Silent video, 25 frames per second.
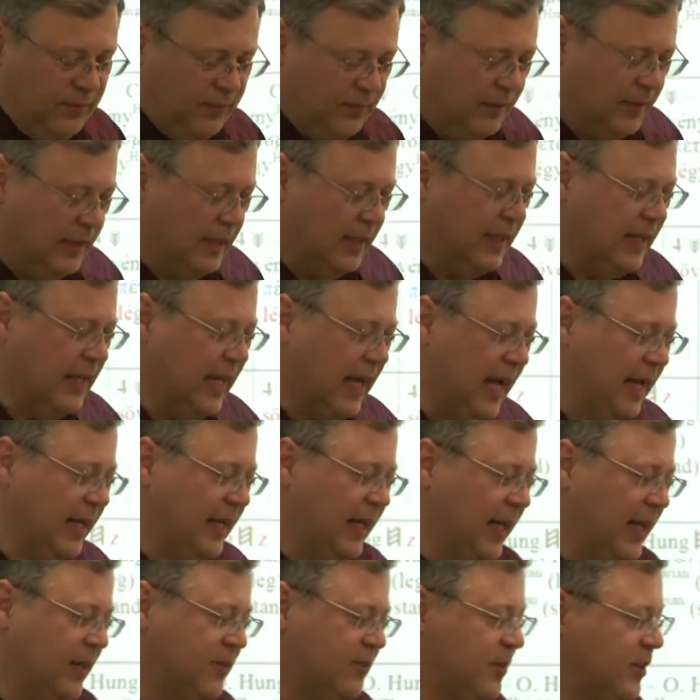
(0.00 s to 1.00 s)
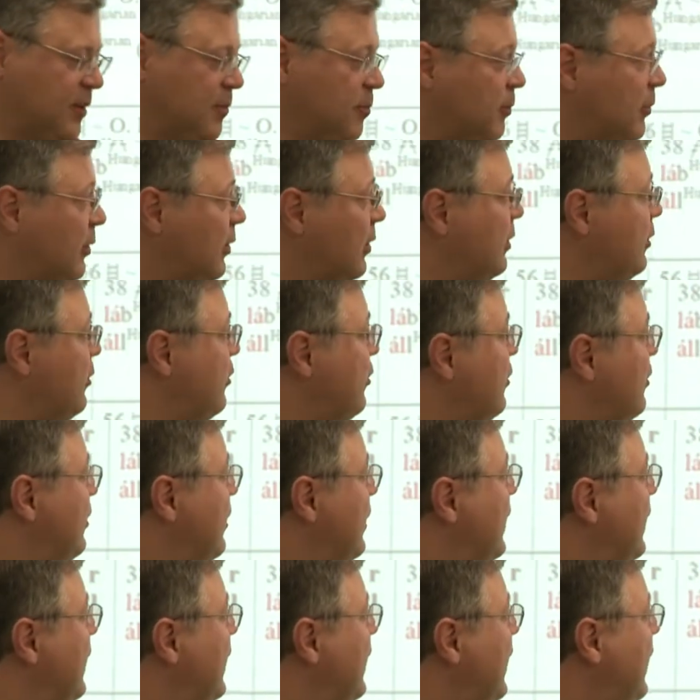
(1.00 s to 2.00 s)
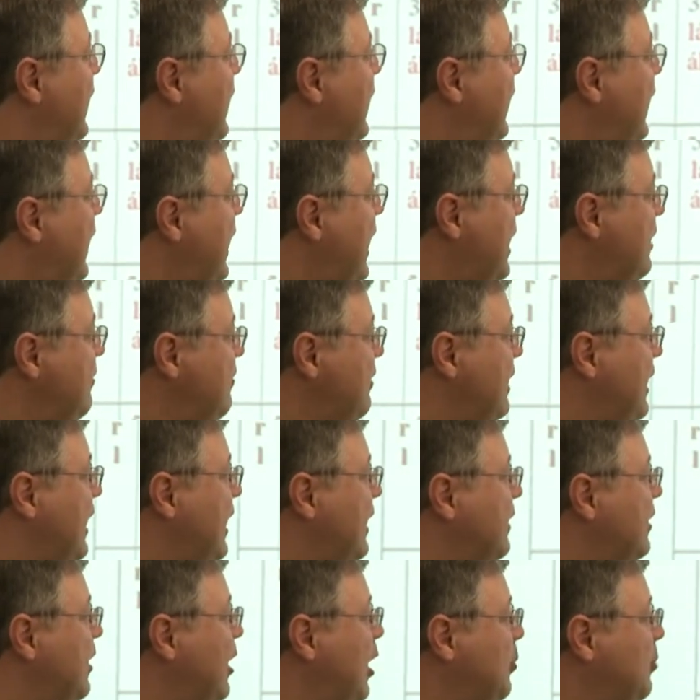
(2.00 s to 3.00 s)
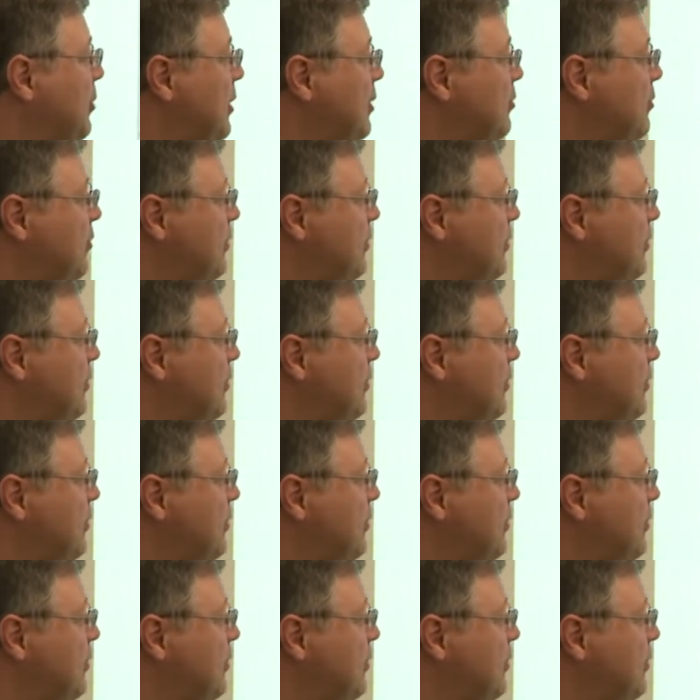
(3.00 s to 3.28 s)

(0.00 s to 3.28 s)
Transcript: linear A symbols, and we can come up